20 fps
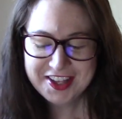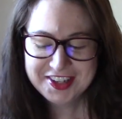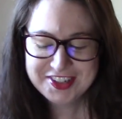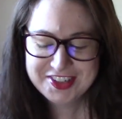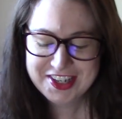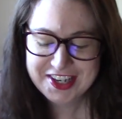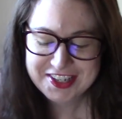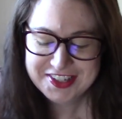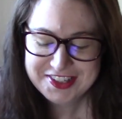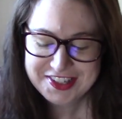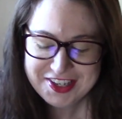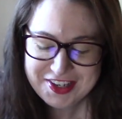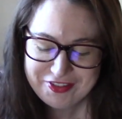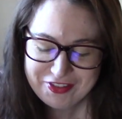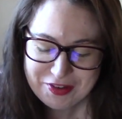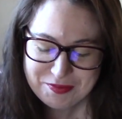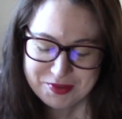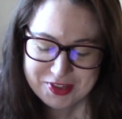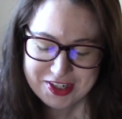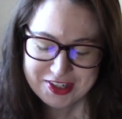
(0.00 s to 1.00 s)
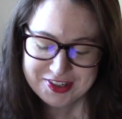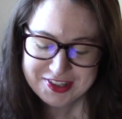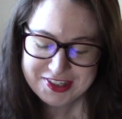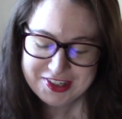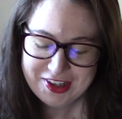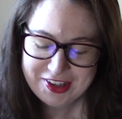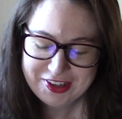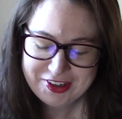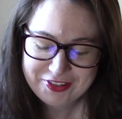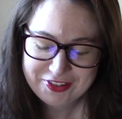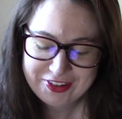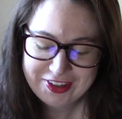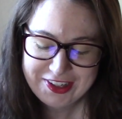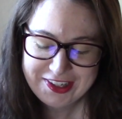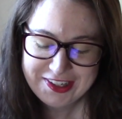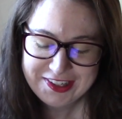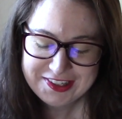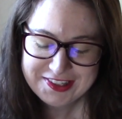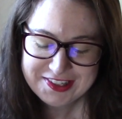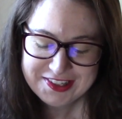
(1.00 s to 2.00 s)
Chelsea from Chelsea Darling
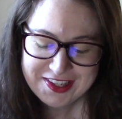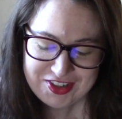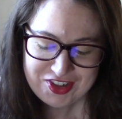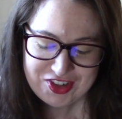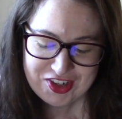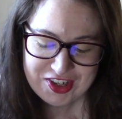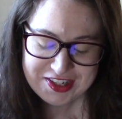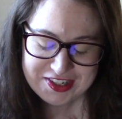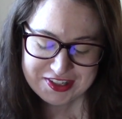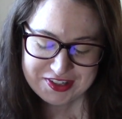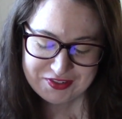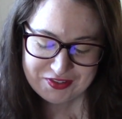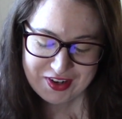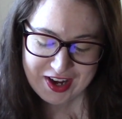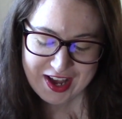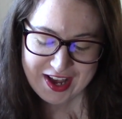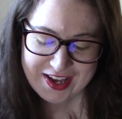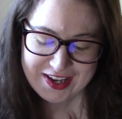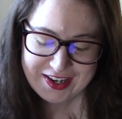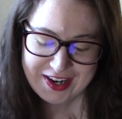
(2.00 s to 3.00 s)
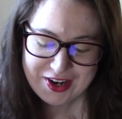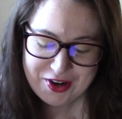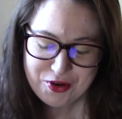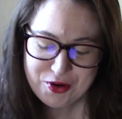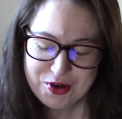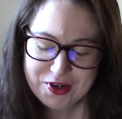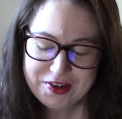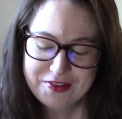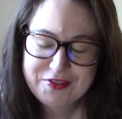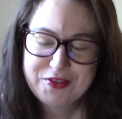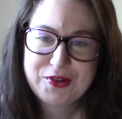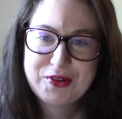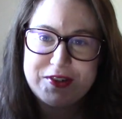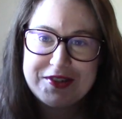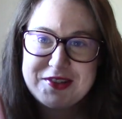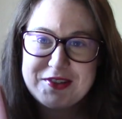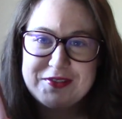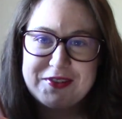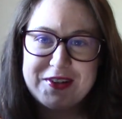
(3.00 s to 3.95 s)
Reads just read A Court of Thorns and